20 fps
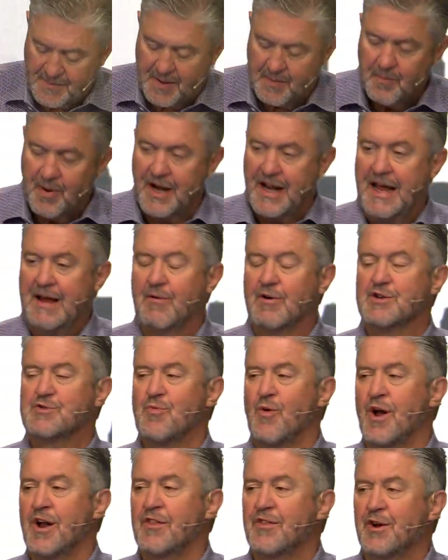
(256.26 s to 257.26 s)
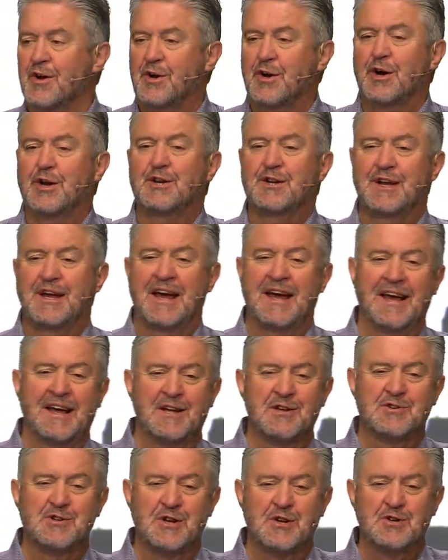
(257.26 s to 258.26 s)
But he was one of the good
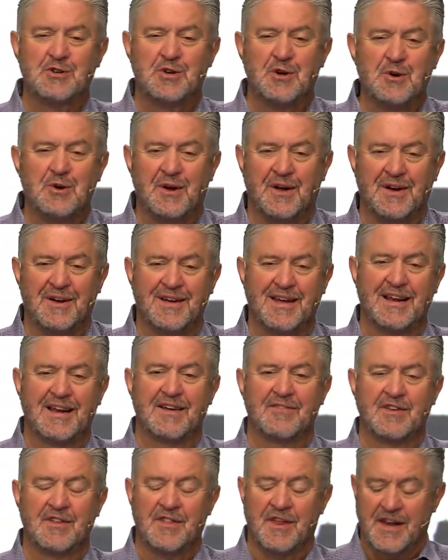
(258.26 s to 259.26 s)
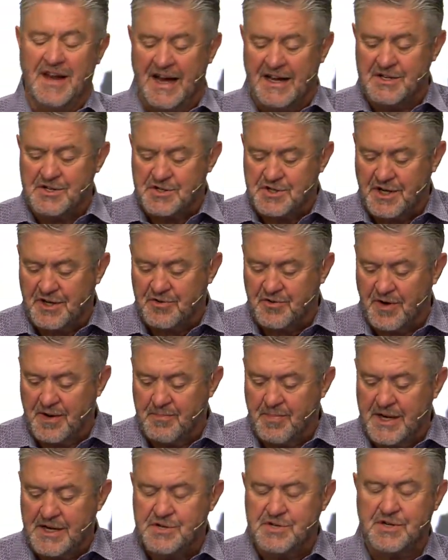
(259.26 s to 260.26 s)
kings in Judah. He lived in the 9th century
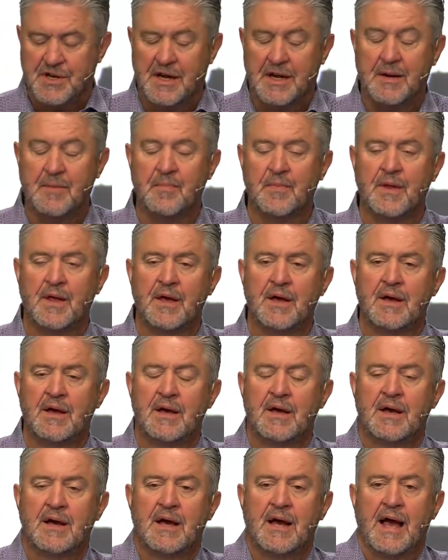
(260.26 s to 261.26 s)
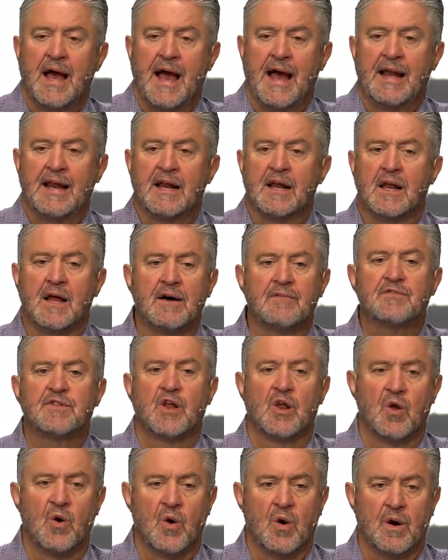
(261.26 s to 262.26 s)
B.C., and he loved the
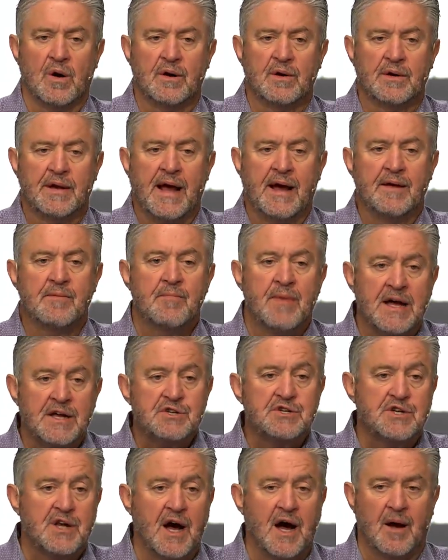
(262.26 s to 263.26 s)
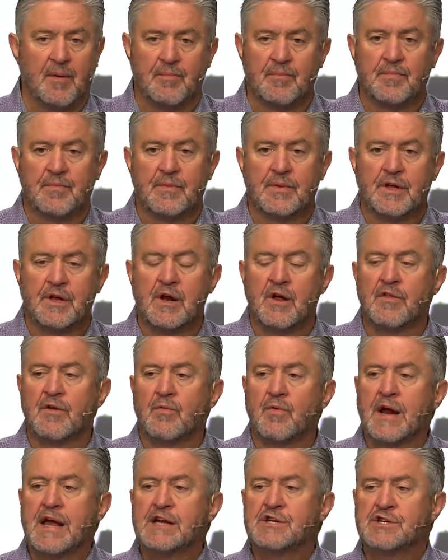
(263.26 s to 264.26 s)
Lord. Now, he messed up. You know, the
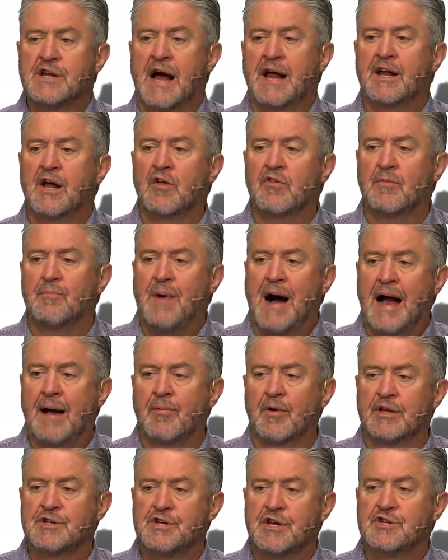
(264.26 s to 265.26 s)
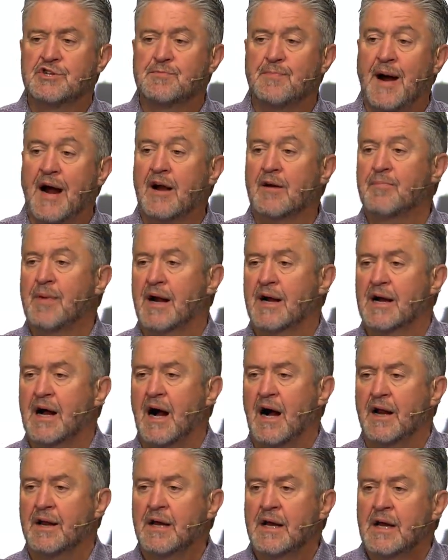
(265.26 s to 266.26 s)
reason I know the Bible is inspired by
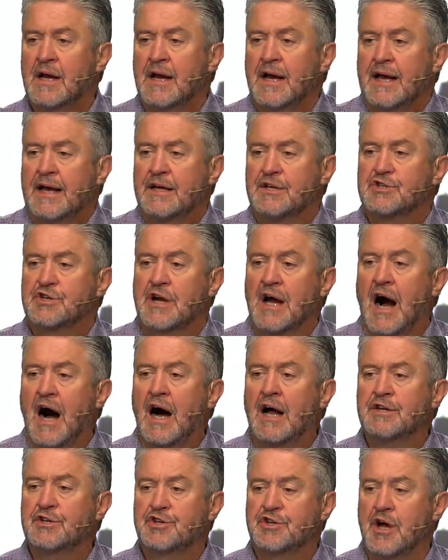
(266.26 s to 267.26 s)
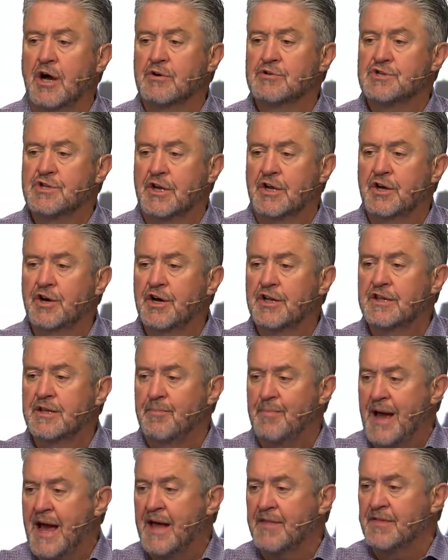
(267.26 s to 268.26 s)
God is God shows the good, the
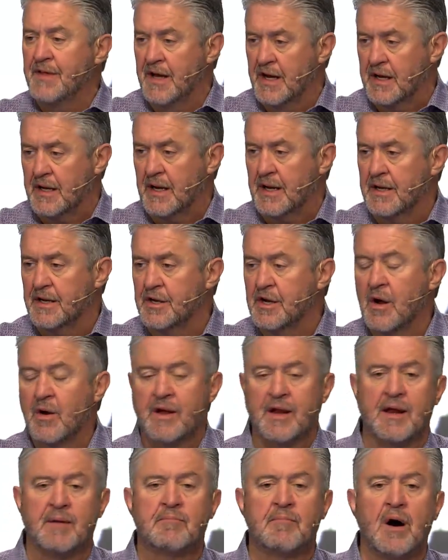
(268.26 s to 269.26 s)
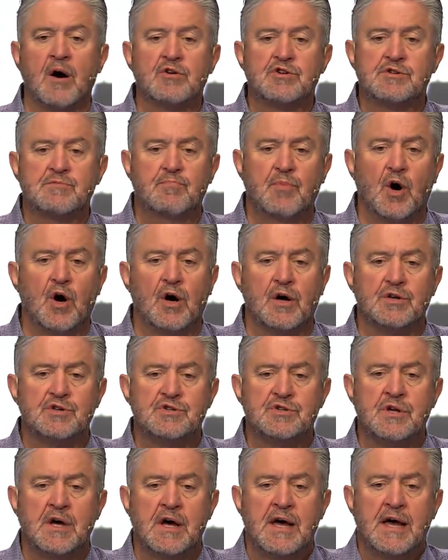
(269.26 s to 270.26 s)
bad, and the ugly. You know, in most
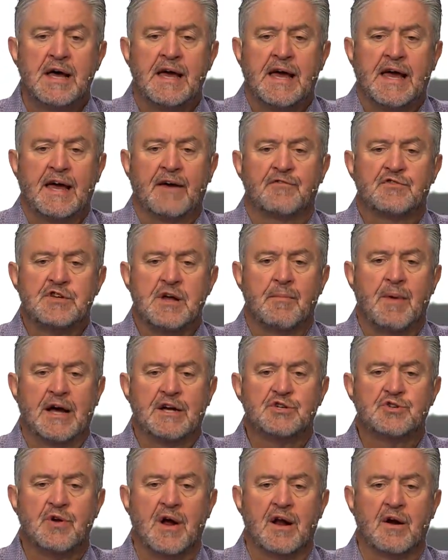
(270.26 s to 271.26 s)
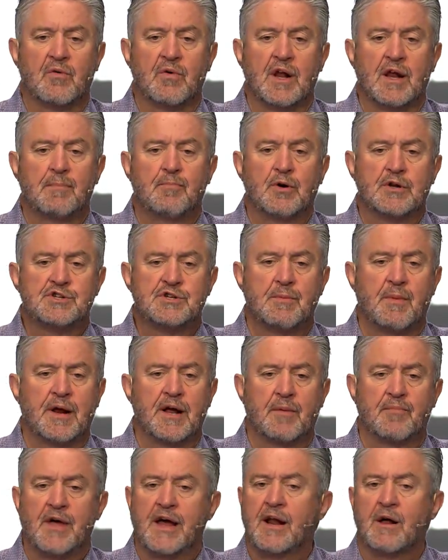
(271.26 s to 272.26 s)
books, if somebody's trying to really put somebody
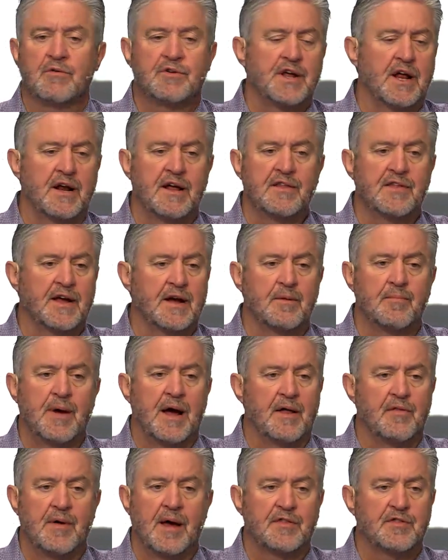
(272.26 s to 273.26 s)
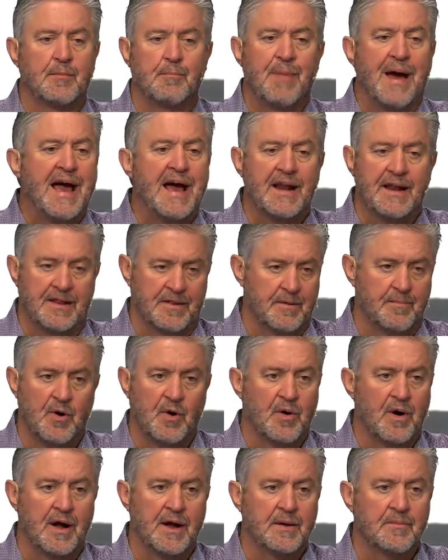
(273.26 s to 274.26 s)
up, they don't tell anything about the bad in them, all
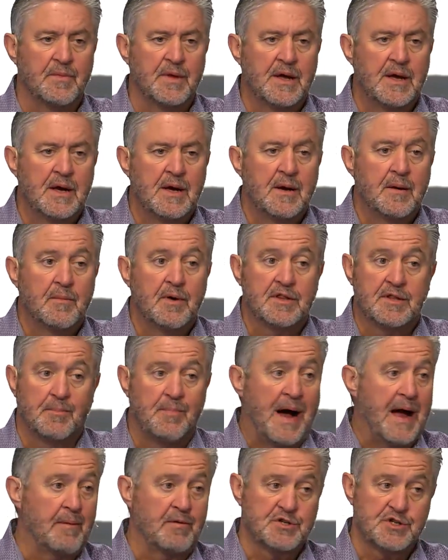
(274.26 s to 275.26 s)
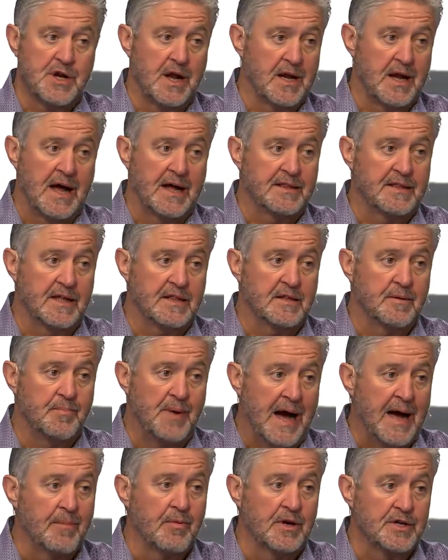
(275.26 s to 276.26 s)
right? But the Bible's not like that. The
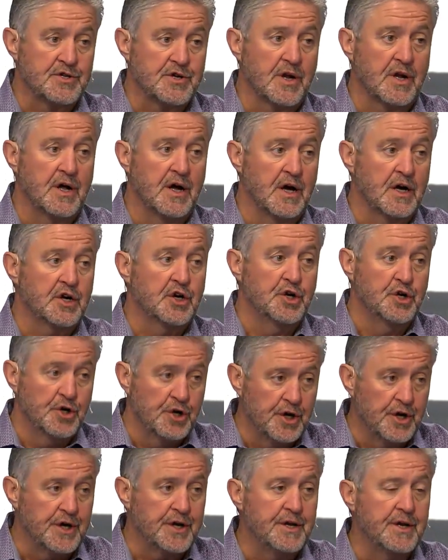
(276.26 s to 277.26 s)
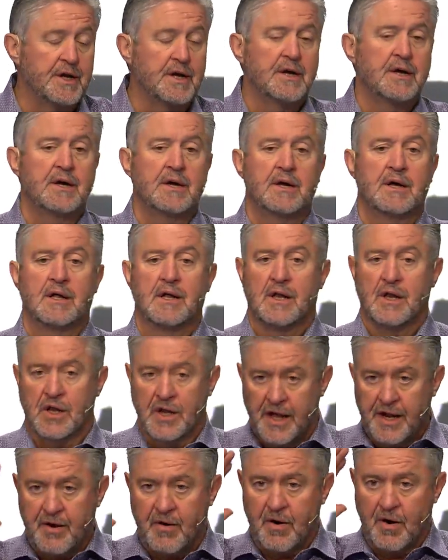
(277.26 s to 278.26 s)
Bible is a good,
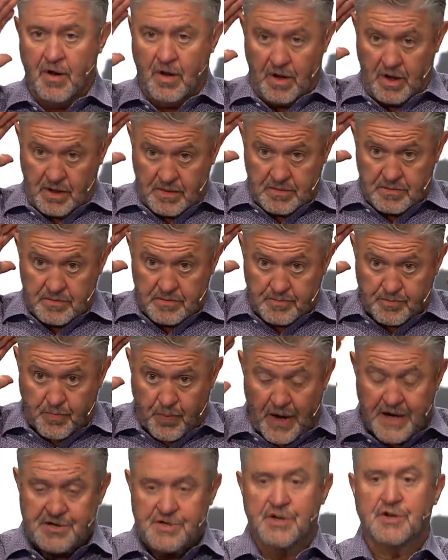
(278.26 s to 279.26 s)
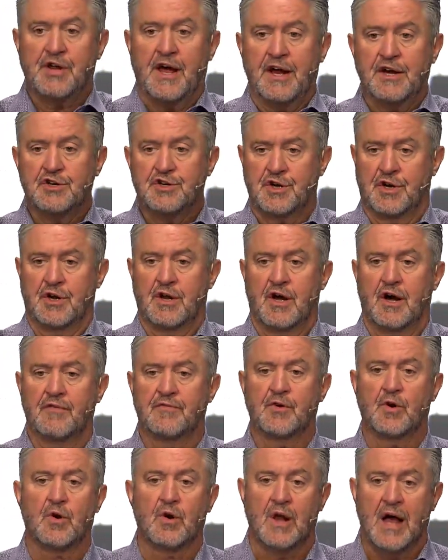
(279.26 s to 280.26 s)
literal presentation of
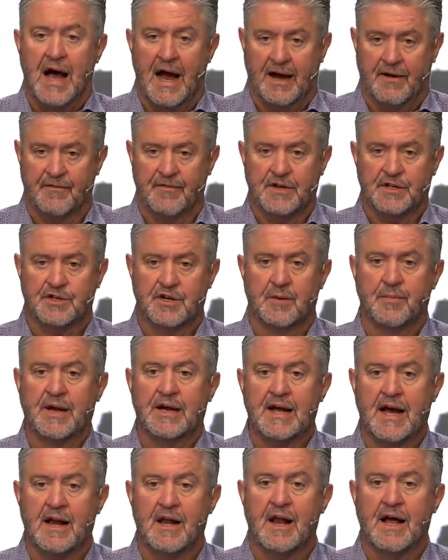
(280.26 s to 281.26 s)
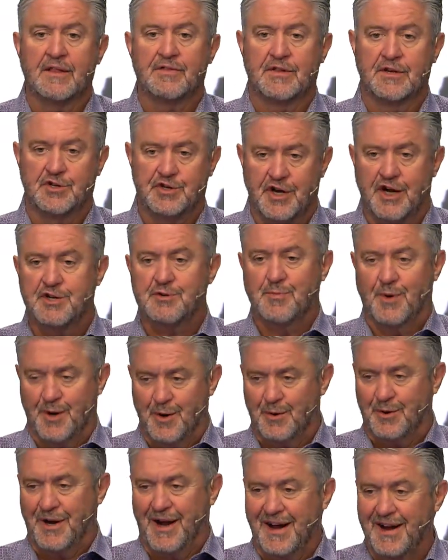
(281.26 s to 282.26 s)
your life. It's going to be kind of like the judgment,
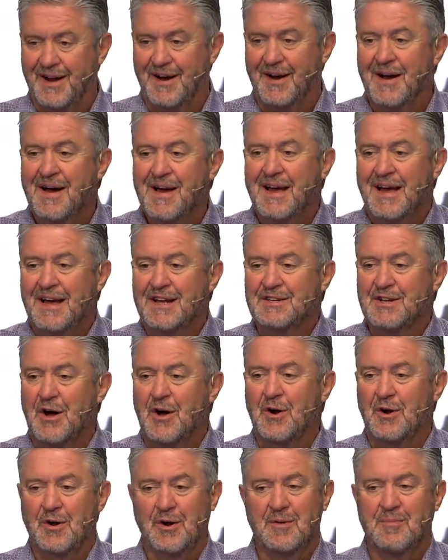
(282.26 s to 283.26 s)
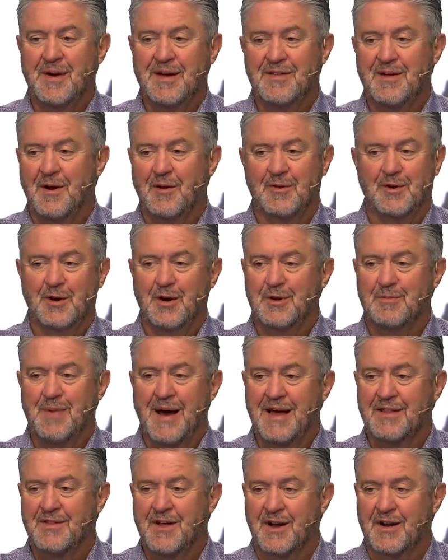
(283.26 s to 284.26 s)
okay? It's all going to be there, the good,
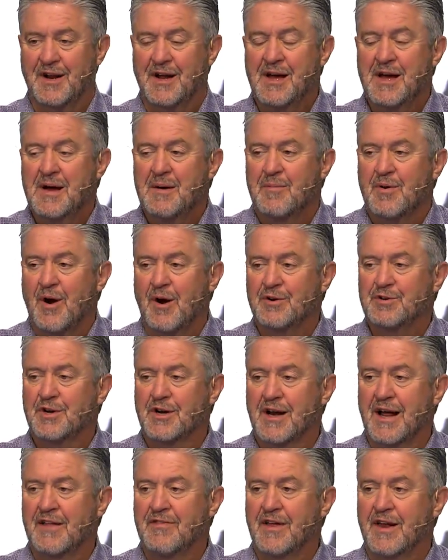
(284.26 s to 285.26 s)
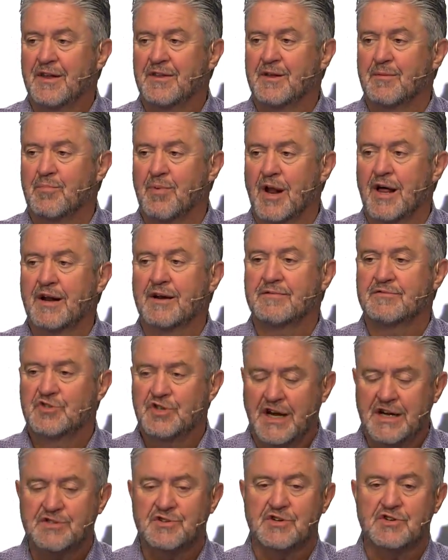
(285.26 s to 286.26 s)
bad, and the ugly. But aren't you glad that the blood of
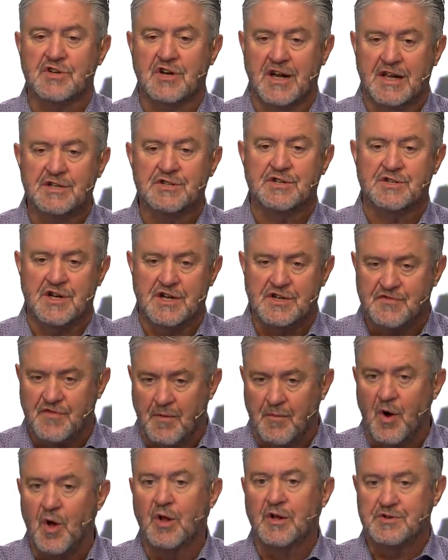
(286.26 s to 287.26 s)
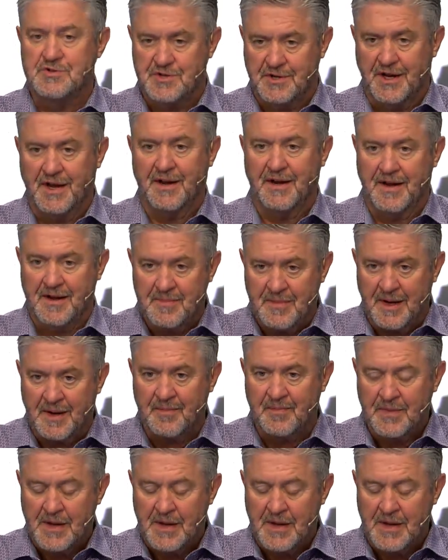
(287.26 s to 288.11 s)
Jesus cleanses us from all sin? Amen. Amen.